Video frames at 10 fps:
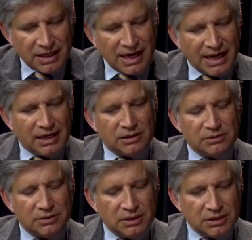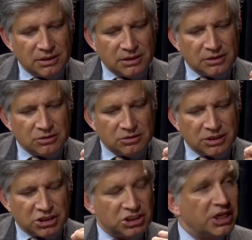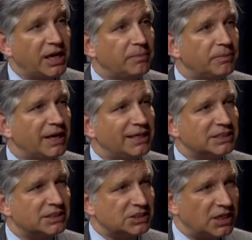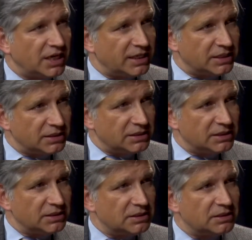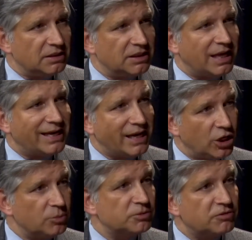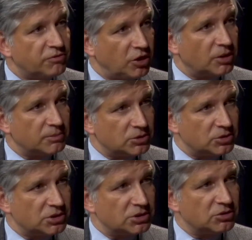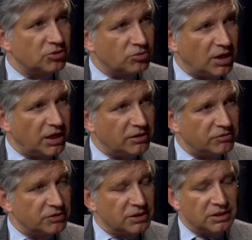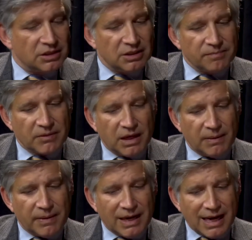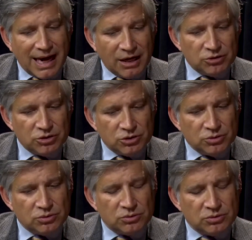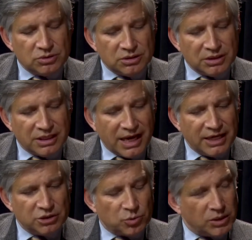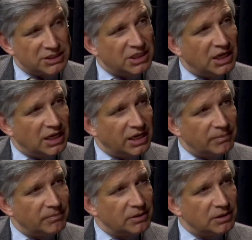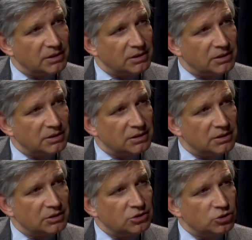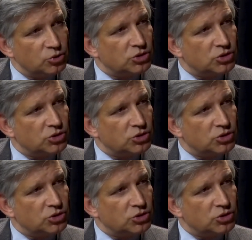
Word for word: how to shape a society that helps farmers thrive, um, how do you gauge what time you